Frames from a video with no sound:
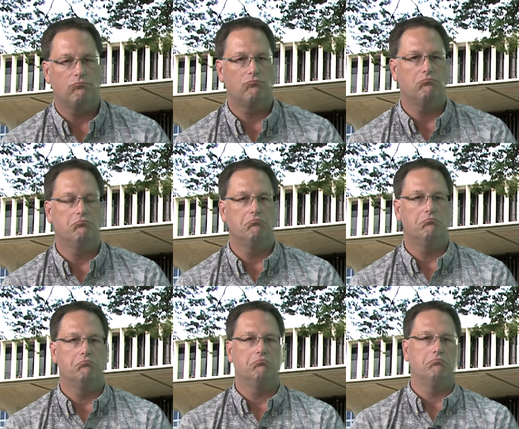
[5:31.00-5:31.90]

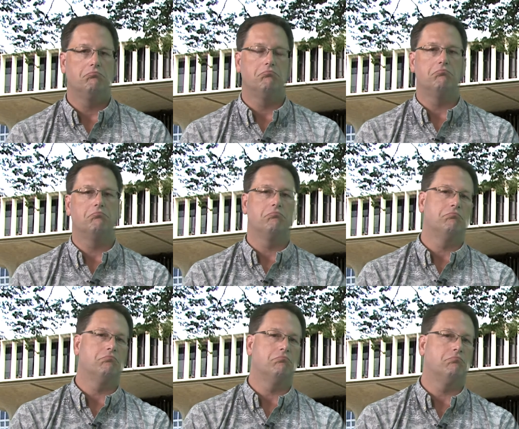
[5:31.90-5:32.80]

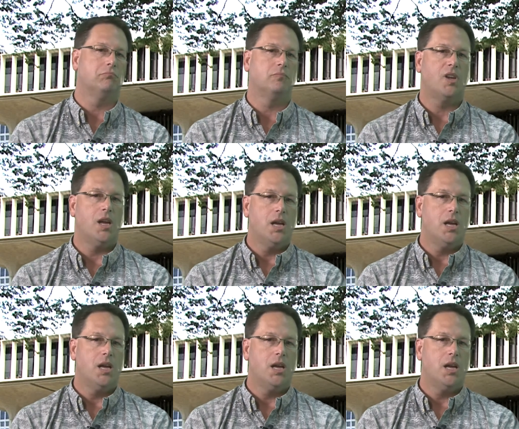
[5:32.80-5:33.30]
Nothing is said.